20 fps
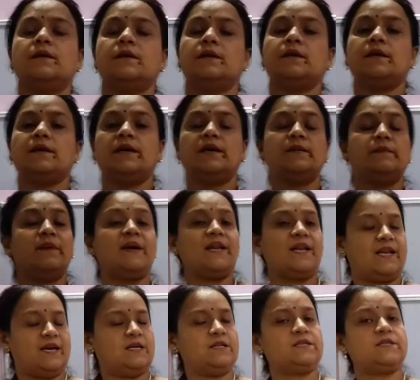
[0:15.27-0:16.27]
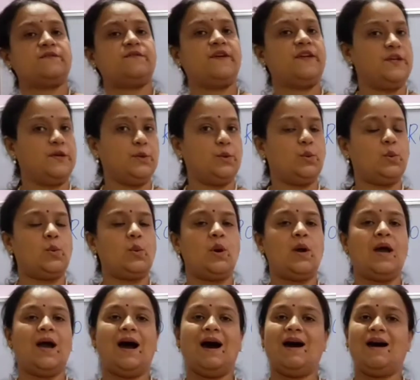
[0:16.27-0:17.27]
In my last video,
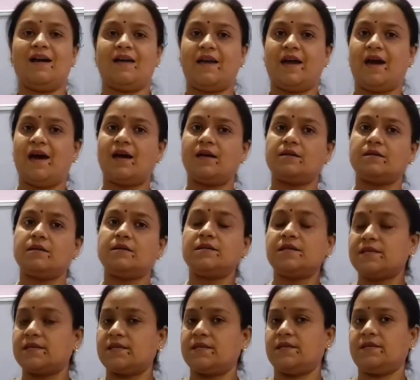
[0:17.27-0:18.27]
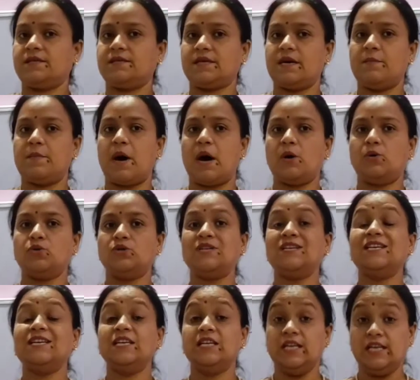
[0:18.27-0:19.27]
I had discussed about
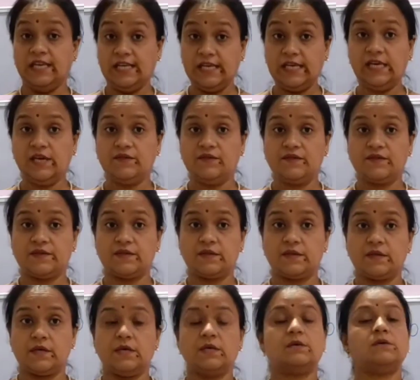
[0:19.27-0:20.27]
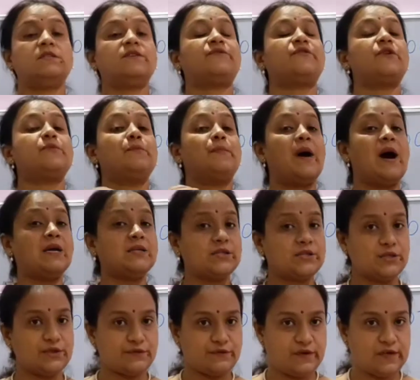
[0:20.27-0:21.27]
leaves, different parts
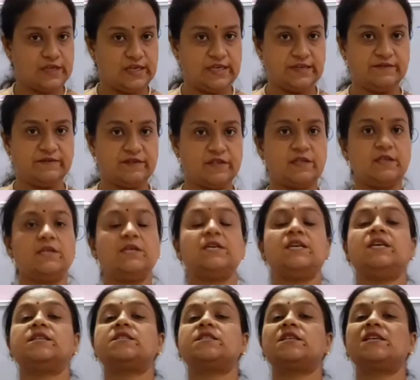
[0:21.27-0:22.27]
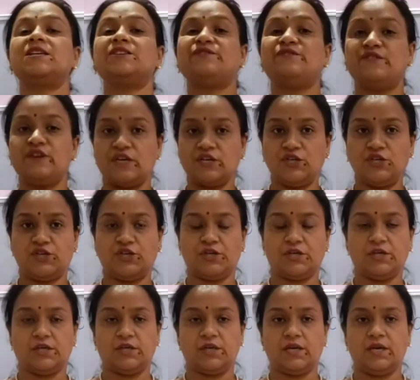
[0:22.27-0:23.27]
of leaves, its
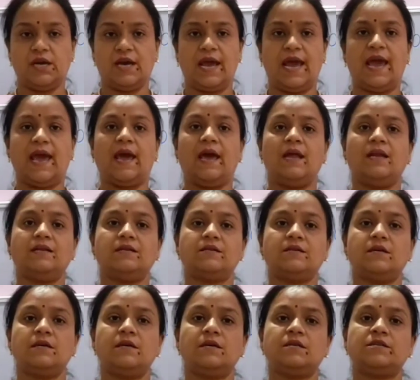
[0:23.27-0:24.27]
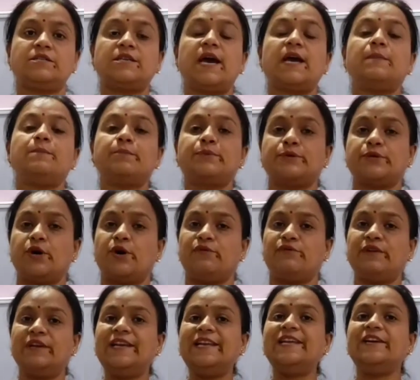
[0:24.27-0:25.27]
function and types of
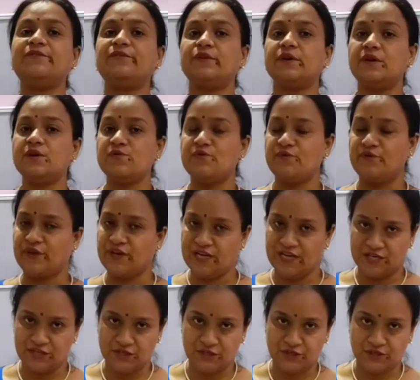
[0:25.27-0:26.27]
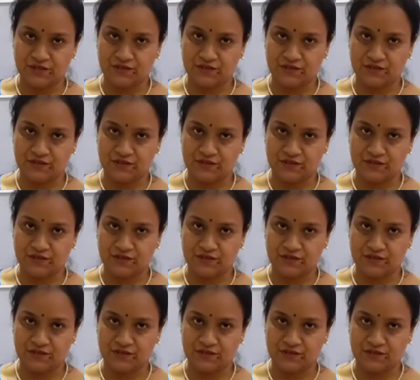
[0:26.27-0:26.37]
leaf venation.